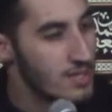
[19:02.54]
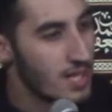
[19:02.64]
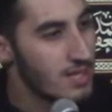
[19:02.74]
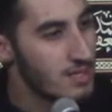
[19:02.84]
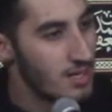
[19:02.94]

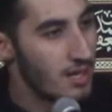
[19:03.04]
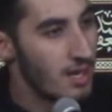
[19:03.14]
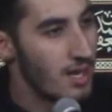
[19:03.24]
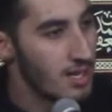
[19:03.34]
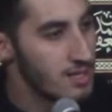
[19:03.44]
Sayyidah
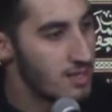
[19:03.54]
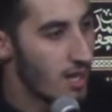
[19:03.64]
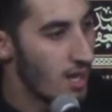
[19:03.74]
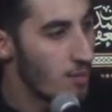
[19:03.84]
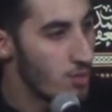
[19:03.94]
Zahra alayhi
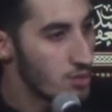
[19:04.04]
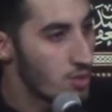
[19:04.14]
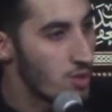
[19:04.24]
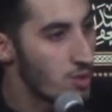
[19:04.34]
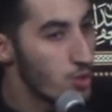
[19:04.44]
salam was
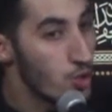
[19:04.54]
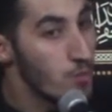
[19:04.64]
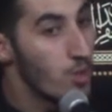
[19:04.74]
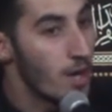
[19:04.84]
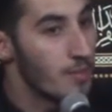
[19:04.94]
called
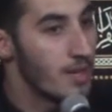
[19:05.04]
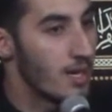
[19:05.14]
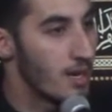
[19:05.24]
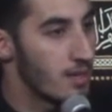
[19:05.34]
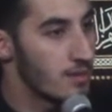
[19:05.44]
Ummu
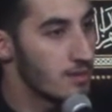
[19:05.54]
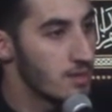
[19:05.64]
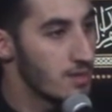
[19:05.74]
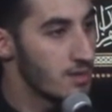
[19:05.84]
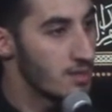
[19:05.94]
Abiha,
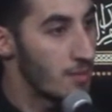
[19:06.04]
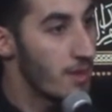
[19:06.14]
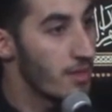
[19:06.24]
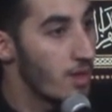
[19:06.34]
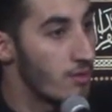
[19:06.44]
the
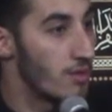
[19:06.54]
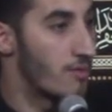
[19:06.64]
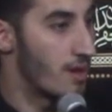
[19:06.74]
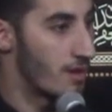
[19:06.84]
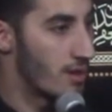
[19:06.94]
mother of her
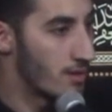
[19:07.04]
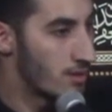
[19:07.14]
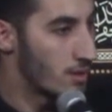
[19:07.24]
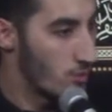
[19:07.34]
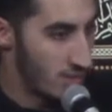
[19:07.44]
father.
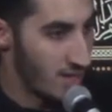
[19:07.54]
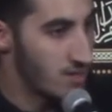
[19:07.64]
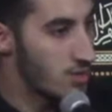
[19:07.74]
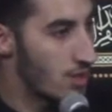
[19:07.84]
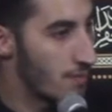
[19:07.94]
It was at
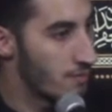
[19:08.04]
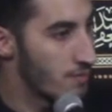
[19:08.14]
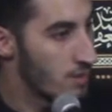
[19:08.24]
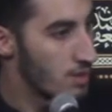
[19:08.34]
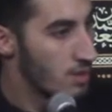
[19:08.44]
this time.
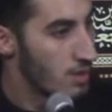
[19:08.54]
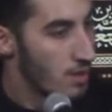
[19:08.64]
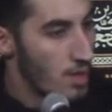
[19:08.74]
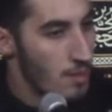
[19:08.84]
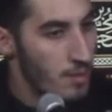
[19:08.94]

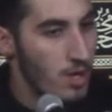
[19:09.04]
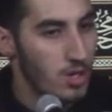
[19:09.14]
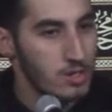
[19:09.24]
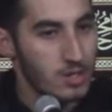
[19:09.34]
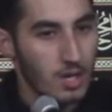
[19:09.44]

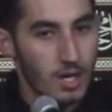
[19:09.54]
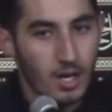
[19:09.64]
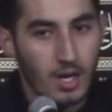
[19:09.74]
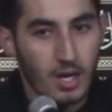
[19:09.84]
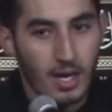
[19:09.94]
Because
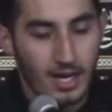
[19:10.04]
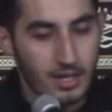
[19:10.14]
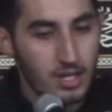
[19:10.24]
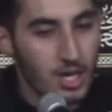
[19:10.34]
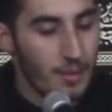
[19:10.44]

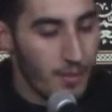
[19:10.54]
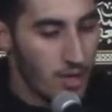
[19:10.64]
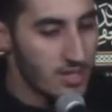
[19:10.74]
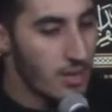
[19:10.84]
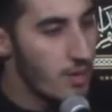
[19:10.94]
Khadija,
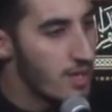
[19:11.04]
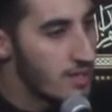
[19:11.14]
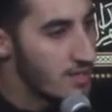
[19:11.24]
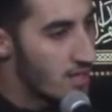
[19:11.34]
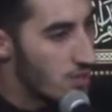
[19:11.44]
because they were
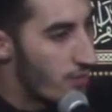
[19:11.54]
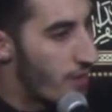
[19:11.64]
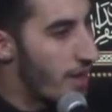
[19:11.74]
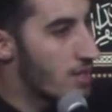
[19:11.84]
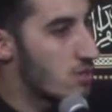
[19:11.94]
in such a
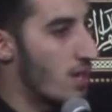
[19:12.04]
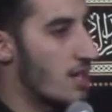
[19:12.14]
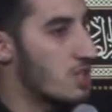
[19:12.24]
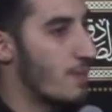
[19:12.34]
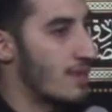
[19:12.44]
financial
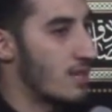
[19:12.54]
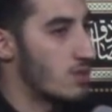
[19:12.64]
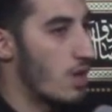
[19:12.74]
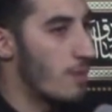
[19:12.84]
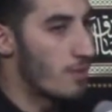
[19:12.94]
hardship at that
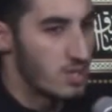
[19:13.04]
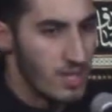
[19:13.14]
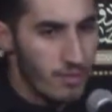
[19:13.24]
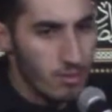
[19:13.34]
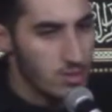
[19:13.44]
time, because
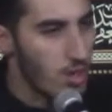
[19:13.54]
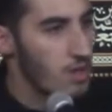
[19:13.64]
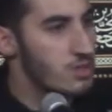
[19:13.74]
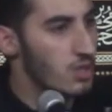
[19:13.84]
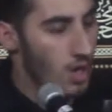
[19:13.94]
everyone was
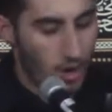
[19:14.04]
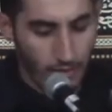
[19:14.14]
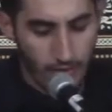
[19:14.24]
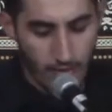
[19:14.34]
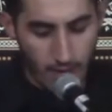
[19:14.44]
closing
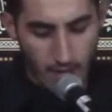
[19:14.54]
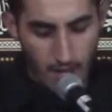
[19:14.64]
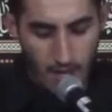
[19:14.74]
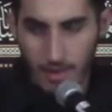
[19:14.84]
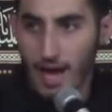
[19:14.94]
off
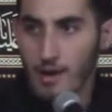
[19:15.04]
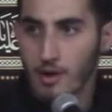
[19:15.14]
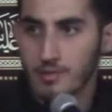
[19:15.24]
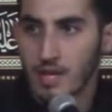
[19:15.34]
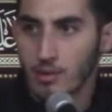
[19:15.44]
the
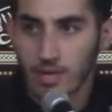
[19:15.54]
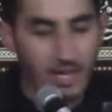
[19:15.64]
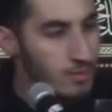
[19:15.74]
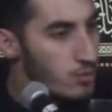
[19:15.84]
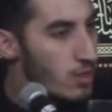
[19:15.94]
Arabs, they wouldn't let
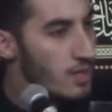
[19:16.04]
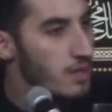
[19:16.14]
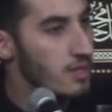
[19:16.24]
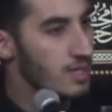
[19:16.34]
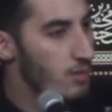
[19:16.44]
them do
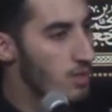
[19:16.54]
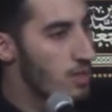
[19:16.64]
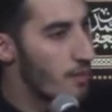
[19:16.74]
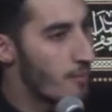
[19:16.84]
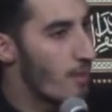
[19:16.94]
anything, they wouldn't
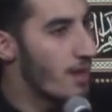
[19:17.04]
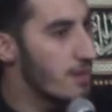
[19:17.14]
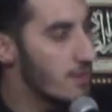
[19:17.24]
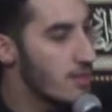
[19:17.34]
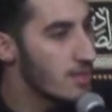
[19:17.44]
let them buy
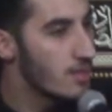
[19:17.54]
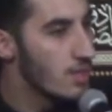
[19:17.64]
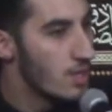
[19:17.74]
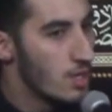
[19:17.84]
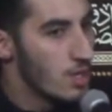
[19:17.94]
anything.
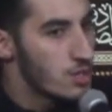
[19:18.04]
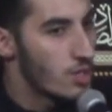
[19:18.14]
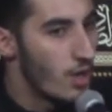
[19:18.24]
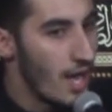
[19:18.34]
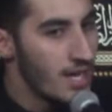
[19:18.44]

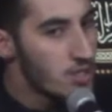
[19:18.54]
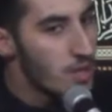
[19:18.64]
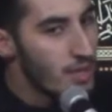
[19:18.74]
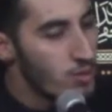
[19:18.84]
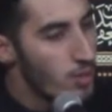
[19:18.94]
So
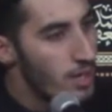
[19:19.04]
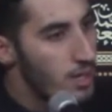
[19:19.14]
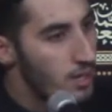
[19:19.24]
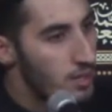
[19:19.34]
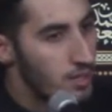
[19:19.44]
anytime they'd
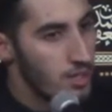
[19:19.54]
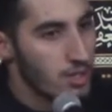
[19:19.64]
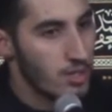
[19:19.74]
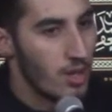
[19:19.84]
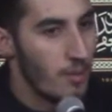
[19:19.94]
wanna,
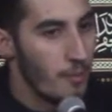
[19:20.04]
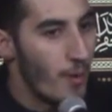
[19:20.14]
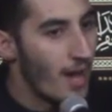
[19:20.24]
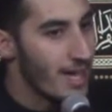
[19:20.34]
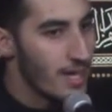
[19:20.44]
you know,
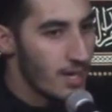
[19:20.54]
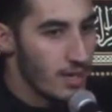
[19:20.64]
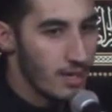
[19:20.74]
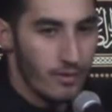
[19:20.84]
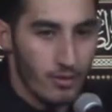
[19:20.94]
buy,
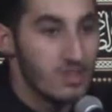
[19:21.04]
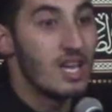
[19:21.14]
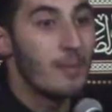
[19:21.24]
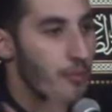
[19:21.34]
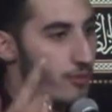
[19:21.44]
for
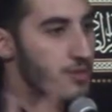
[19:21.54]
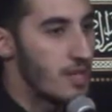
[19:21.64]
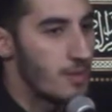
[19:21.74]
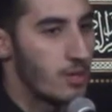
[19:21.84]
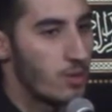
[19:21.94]
example, for
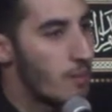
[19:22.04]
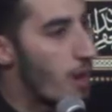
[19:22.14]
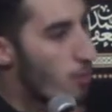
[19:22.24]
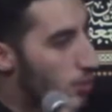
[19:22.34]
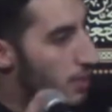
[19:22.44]
example, they'd wanna
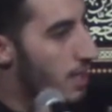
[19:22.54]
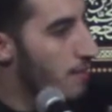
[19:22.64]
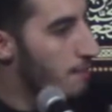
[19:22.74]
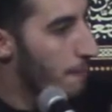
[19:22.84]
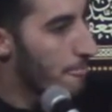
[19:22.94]
buy water,
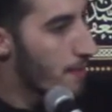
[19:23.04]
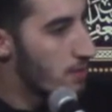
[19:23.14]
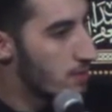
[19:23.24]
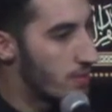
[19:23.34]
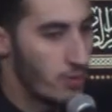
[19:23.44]

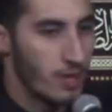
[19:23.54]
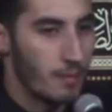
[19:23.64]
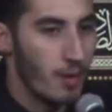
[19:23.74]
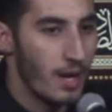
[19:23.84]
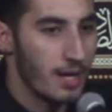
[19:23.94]
they'd wanna
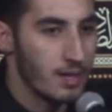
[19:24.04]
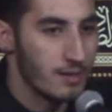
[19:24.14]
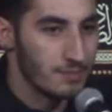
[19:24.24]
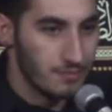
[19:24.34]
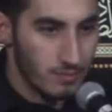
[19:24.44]
buy
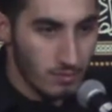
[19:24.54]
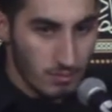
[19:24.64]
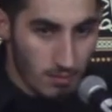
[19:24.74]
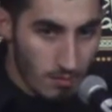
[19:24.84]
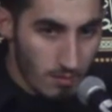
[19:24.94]

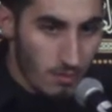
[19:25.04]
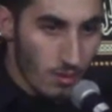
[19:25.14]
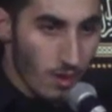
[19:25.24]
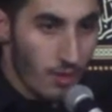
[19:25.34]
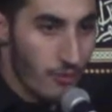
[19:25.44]

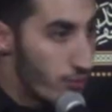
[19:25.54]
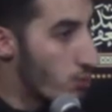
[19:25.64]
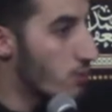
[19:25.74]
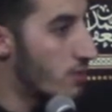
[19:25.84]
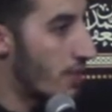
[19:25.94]

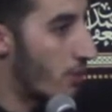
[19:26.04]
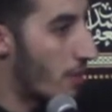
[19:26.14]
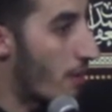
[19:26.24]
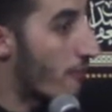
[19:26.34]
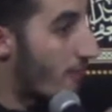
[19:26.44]
food, they'd want to
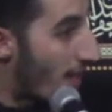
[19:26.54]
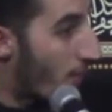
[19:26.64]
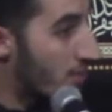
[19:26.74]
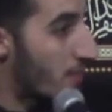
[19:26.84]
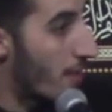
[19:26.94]
buy
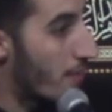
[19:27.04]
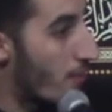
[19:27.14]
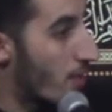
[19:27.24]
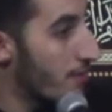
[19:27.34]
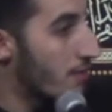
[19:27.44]
flour to make
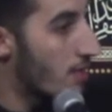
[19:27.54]
bread.